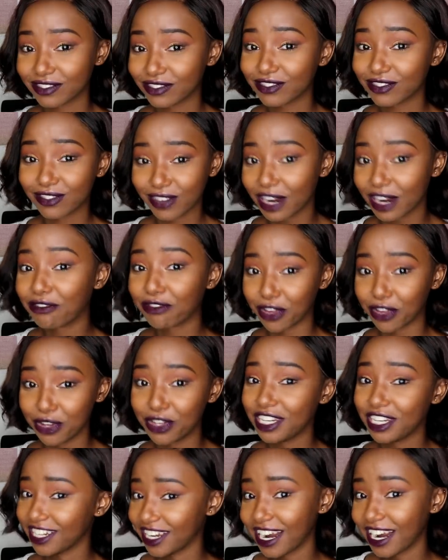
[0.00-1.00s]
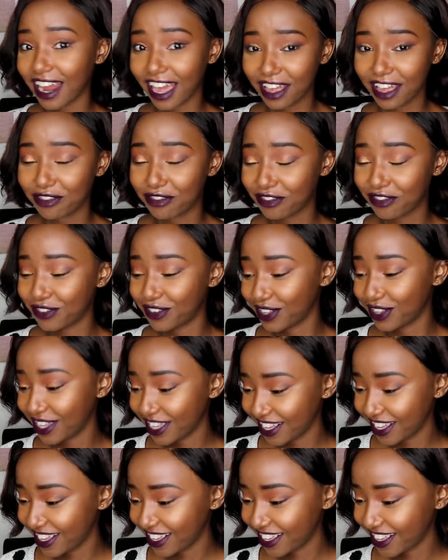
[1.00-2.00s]
run for your dear life.
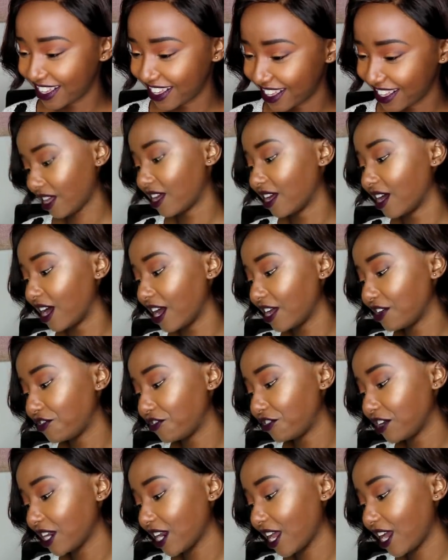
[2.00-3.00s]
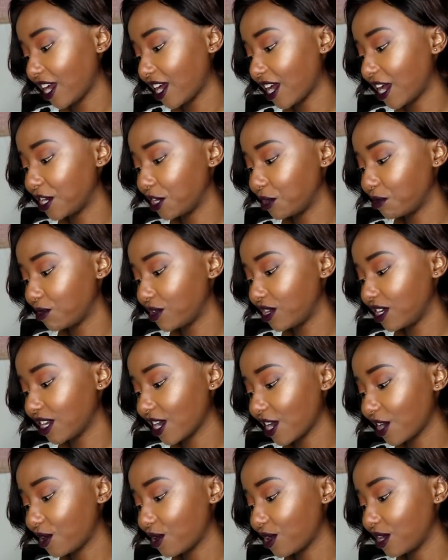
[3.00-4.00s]
I feel like honeymoon
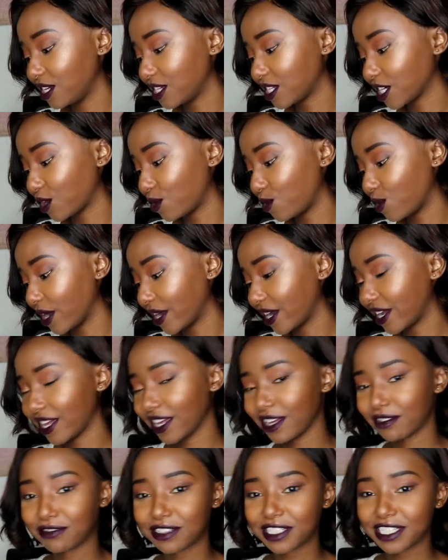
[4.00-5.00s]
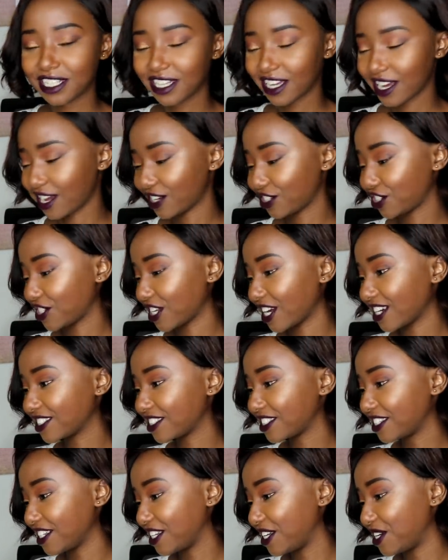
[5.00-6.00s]
yako itakuwa KFC,
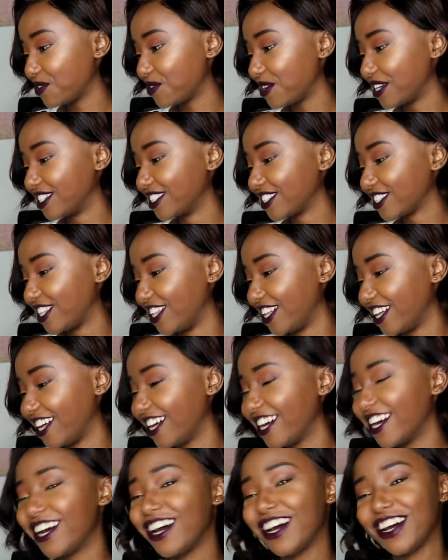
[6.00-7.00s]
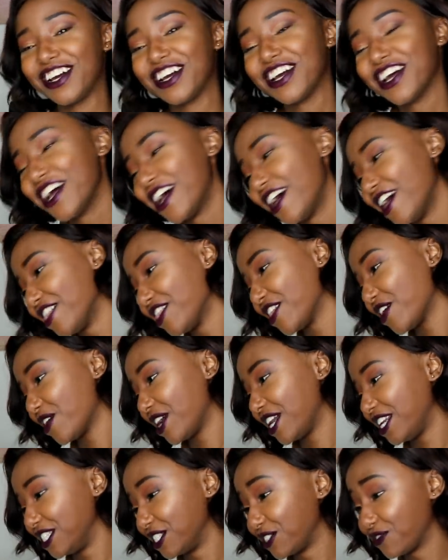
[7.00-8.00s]
#sticky wings. That
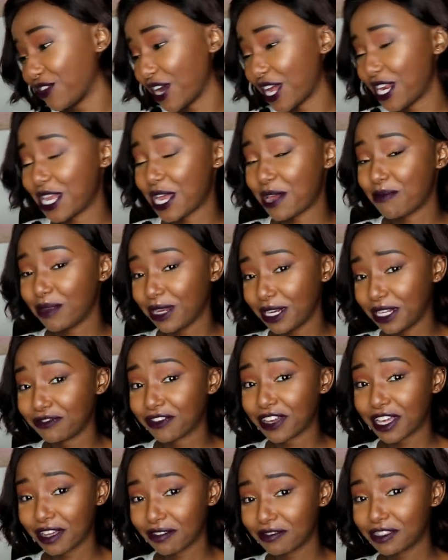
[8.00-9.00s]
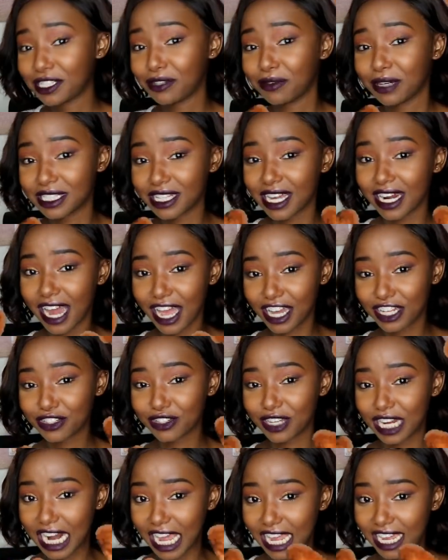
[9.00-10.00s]
one is funny. I mean, if KFC was an
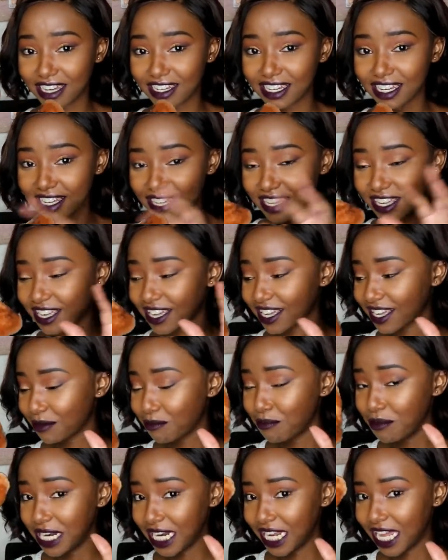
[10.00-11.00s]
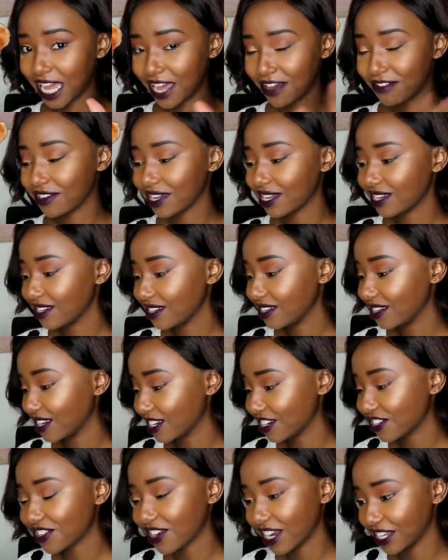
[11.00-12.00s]
actual like mini heaven,
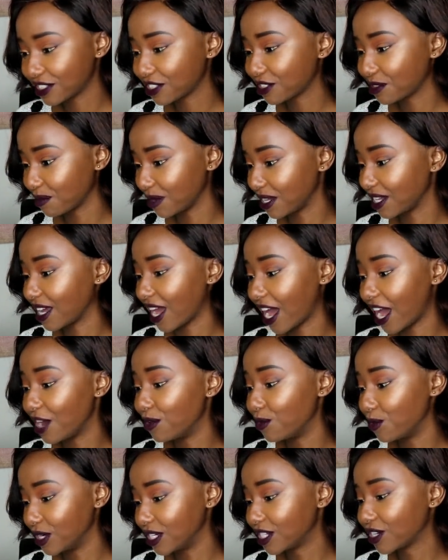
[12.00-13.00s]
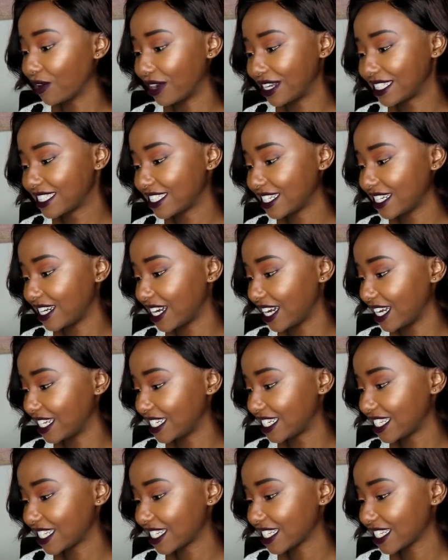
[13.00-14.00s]
trust me, I would consider
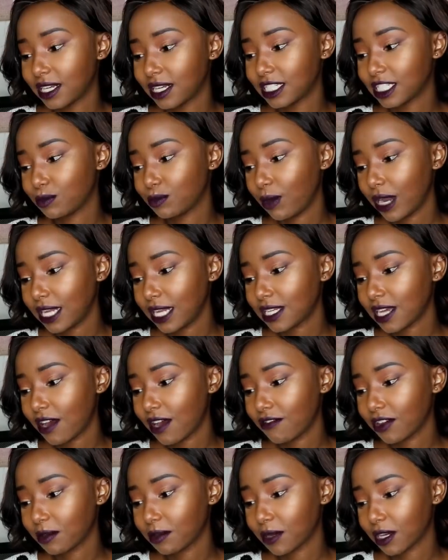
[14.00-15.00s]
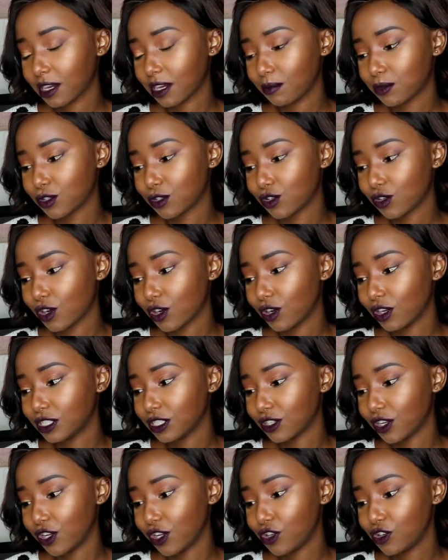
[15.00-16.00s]
it. Despite having makeup
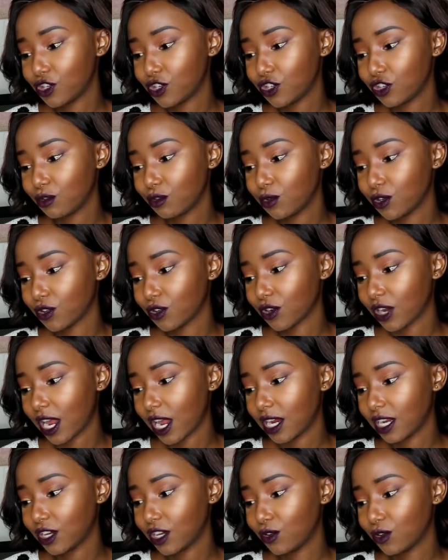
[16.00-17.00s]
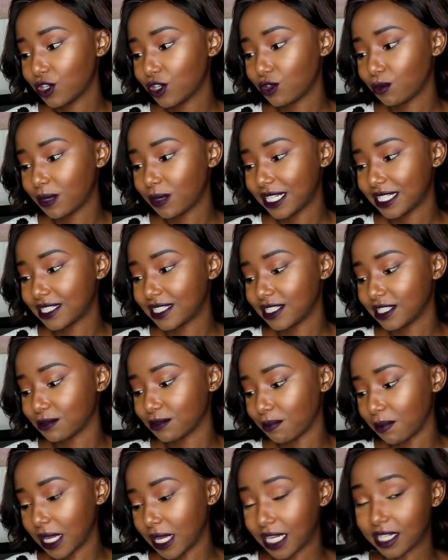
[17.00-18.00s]
tutorials on YouTube, you rarely go to places
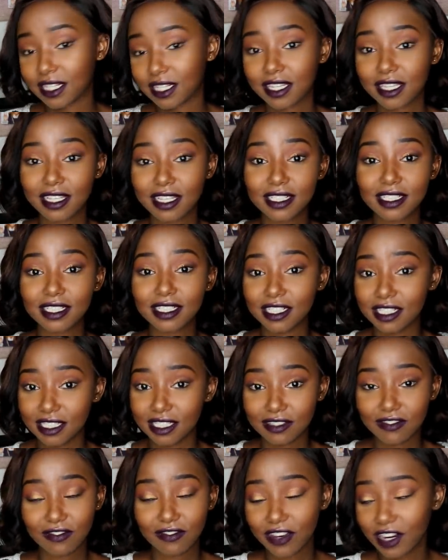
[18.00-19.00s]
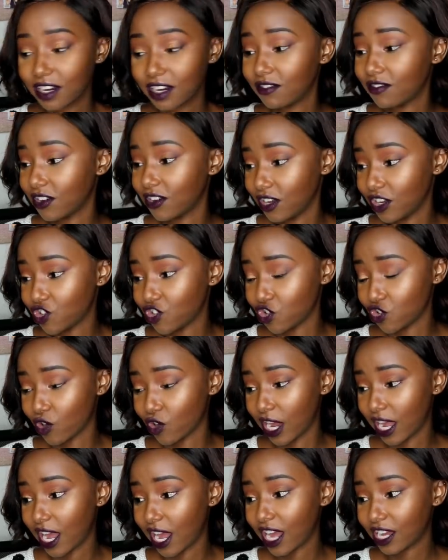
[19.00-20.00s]
baked. This is very true.
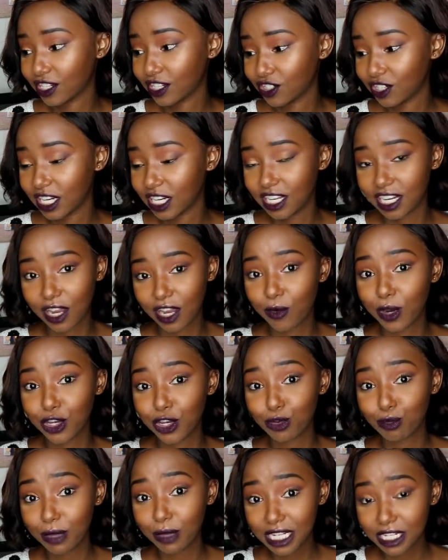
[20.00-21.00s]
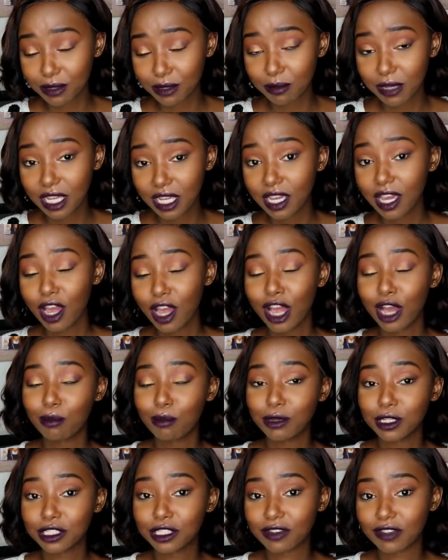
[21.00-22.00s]
I actually, like, when you meet me,
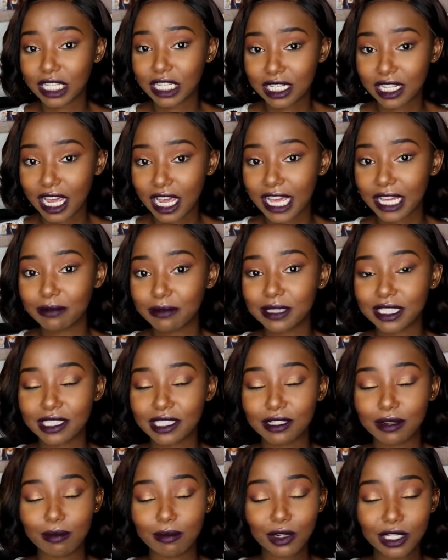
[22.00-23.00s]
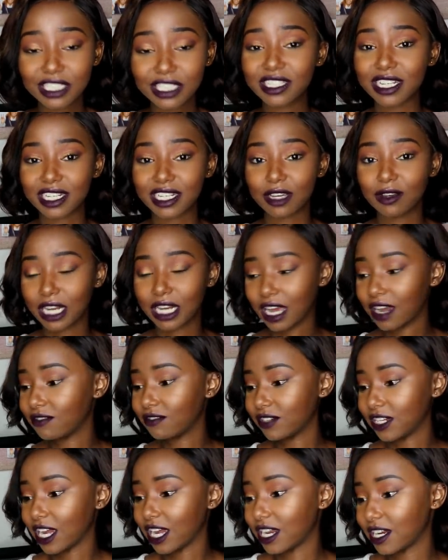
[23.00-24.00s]
most of the times the most that I will
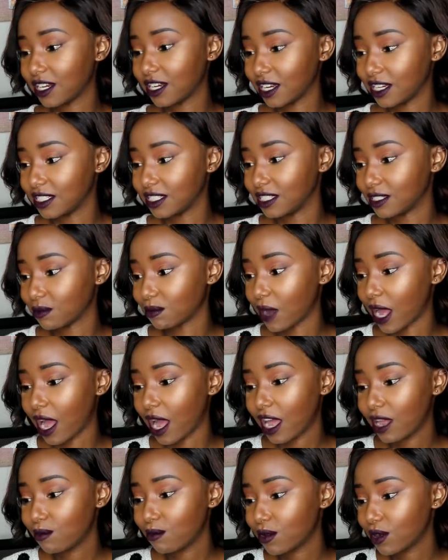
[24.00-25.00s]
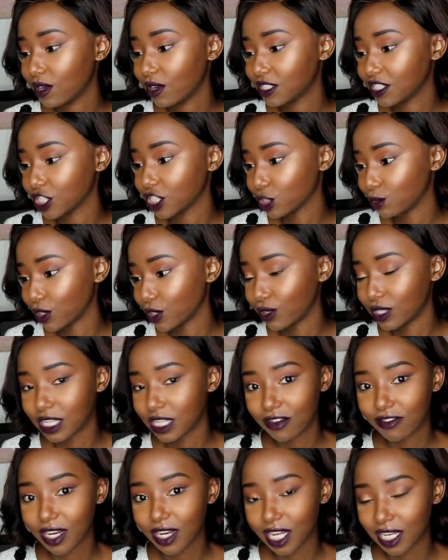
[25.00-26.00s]
have done is my eyebrows, just because
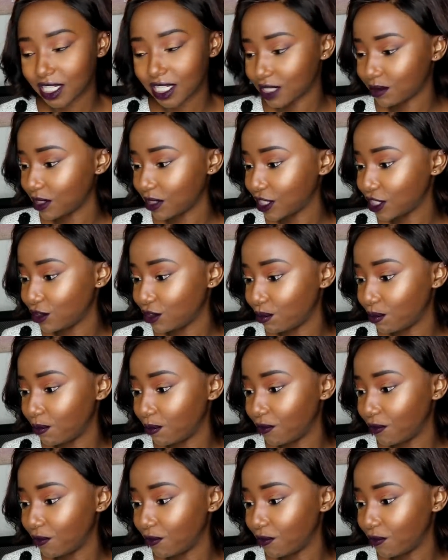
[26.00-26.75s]
I feel like it makes you